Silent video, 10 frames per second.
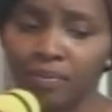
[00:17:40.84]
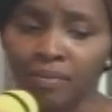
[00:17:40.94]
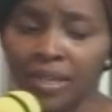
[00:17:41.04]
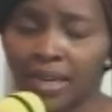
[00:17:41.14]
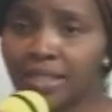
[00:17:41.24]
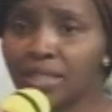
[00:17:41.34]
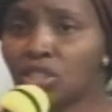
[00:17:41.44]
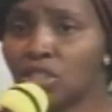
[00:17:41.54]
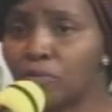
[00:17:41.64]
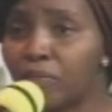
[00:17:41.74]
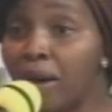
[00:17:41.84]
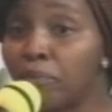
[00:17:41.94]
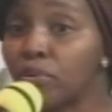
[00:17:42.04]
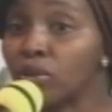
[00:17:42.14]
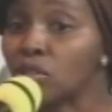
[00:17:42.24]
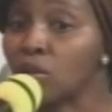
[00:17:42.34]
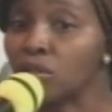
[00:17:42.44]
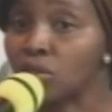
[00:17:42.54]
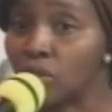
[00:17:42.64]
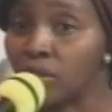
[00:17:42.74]
now these sheep are brought
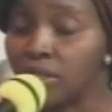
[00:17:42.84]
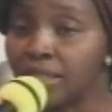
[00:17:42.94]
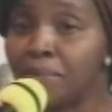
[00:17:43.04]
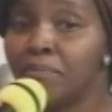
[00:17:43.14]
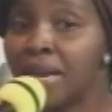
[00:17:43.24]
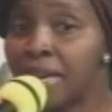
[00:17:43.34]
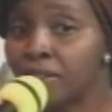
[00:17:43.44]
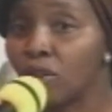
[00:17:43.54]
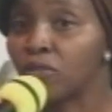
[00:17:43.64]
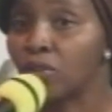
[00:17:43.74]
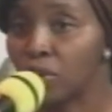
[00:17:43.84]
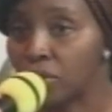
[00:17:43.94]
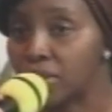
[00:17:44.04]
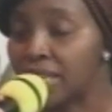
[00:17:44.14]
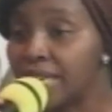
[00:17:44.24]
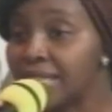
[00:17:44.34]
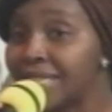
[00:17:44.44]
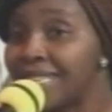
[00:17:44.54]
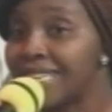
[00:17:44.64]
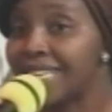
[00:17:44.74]
also, the men of God,
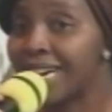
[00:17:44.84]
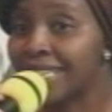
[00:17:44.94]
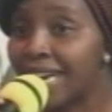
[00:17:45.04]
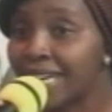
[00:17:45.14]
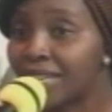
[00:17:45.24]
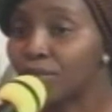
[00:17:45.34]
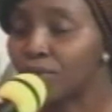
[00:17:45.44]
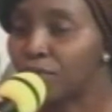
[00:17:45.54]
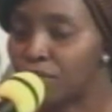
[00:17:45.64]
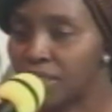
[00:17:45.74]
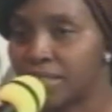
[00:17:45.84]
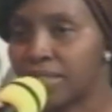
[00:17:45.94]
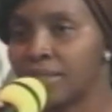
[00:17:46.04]
Katie Elianaka to feed.